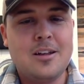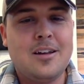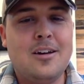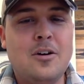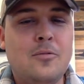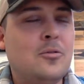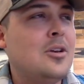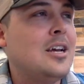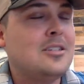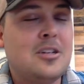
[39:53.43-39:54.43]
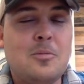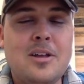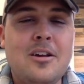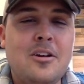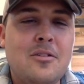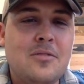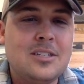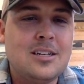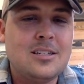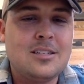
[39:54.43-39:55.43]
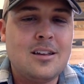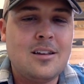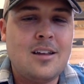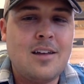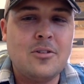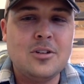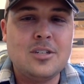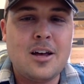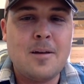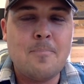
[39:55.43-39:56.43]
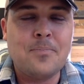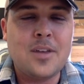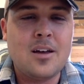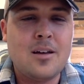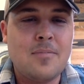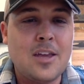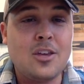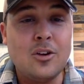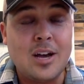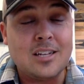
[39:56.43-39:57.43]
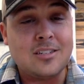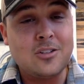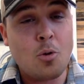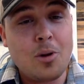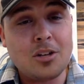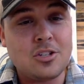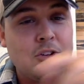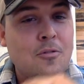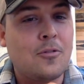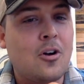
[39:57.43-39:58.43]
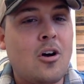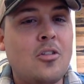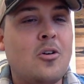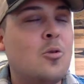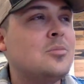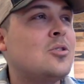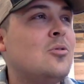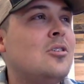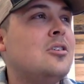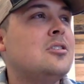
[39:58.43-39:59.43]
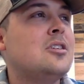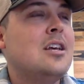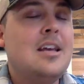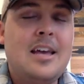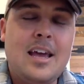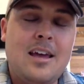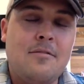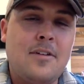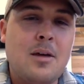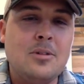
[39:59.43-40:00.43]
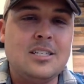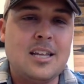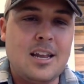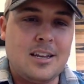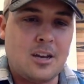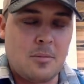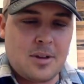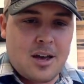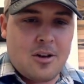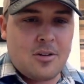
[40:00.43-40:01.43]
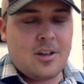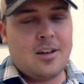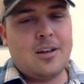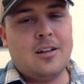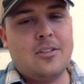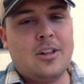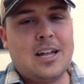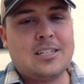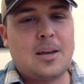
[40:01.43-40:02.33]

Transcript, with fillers: uh, hopefully you guys will come down here and visit us and have a good time. Um, thank you guys so much too for all the homeschoolers and families that had come down uh, the last